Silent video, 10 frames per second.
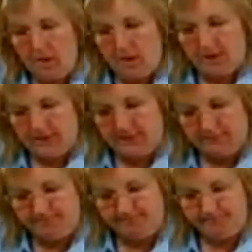
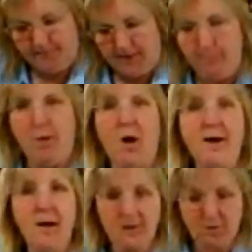And
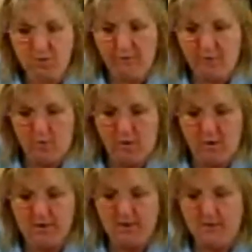Bonnie Hunter, of
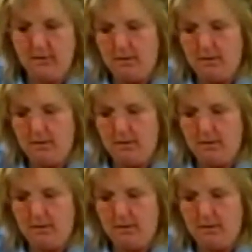course.